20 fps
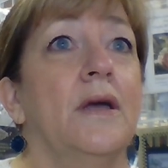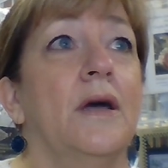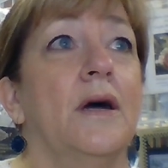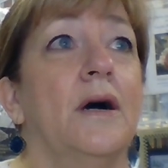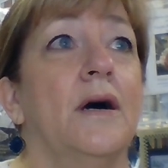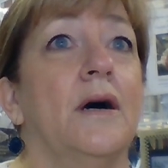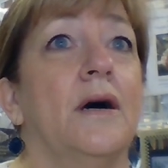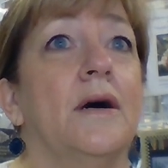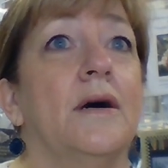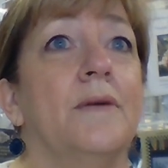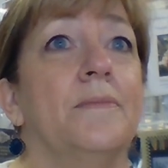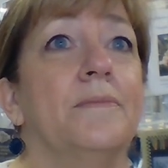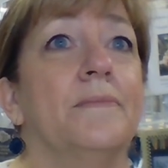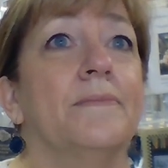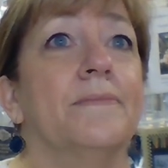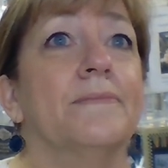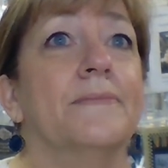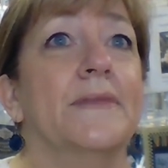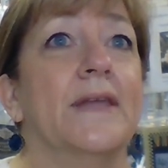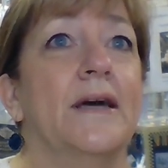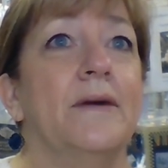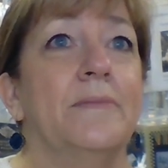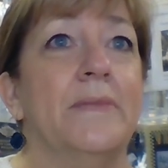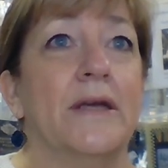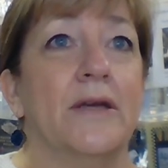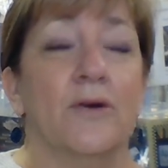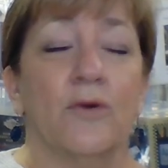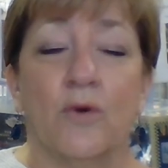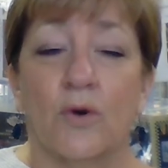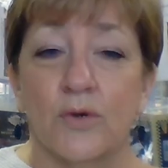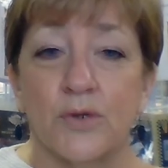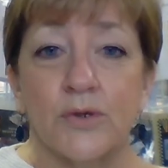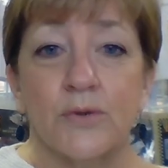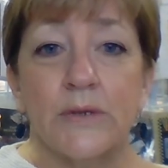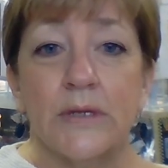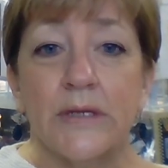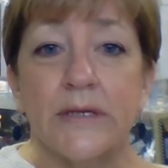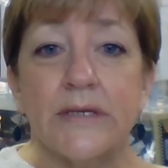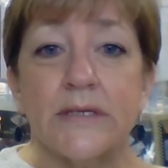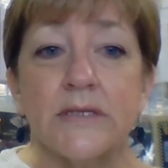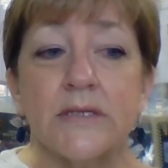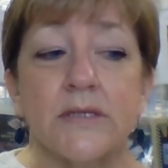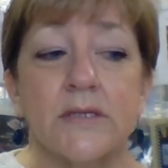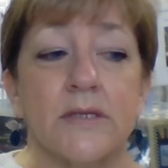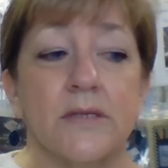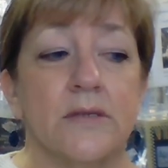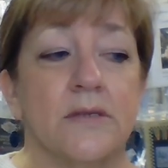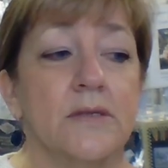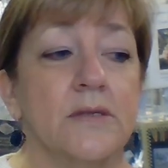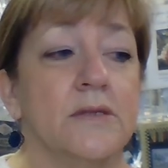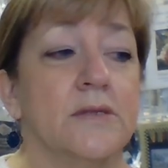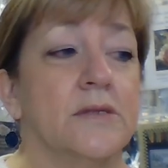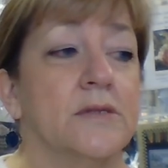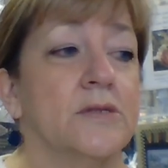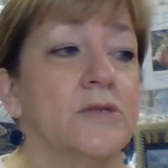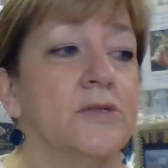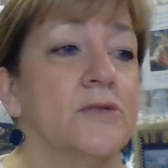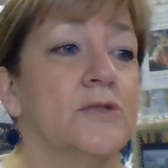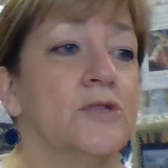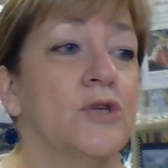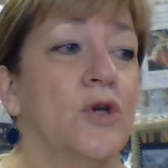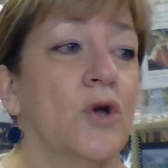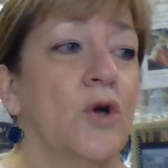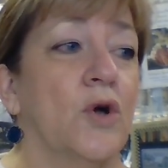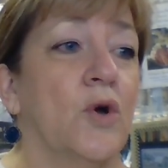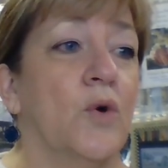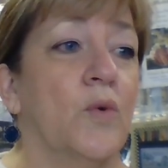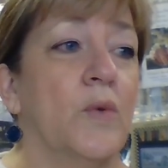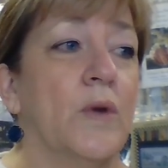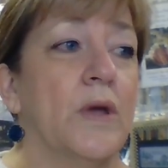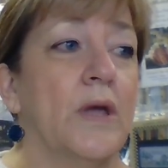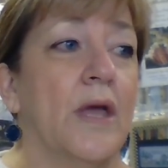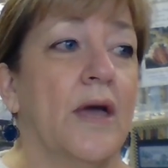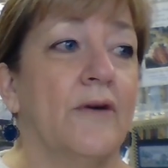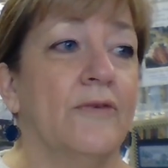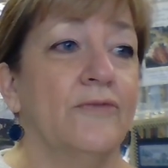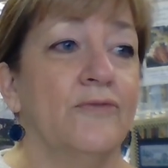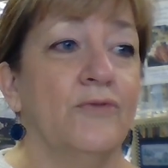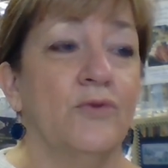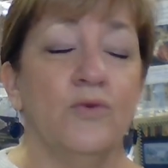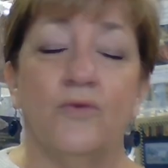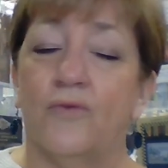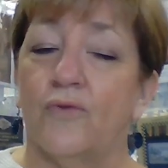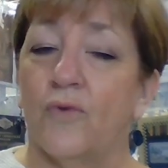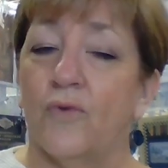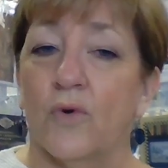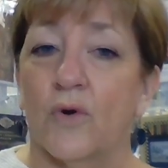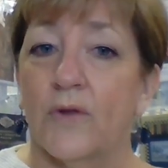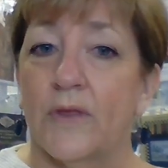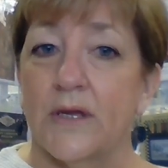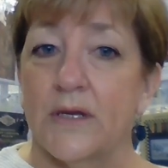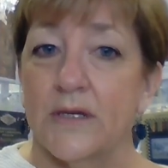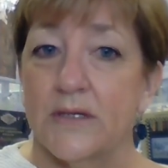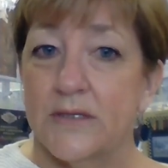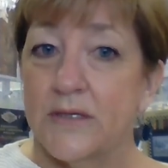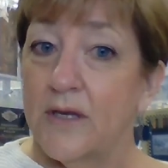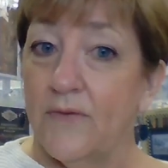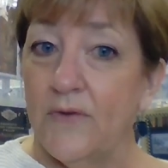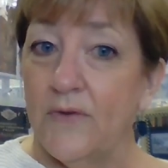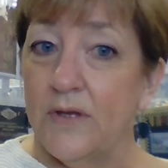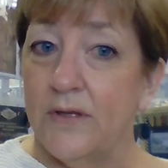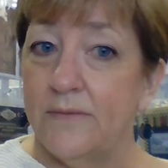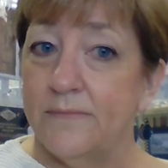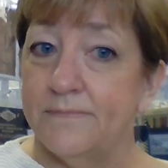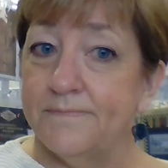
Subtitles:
Got to make a grocery list so we have food for Thanksgiving,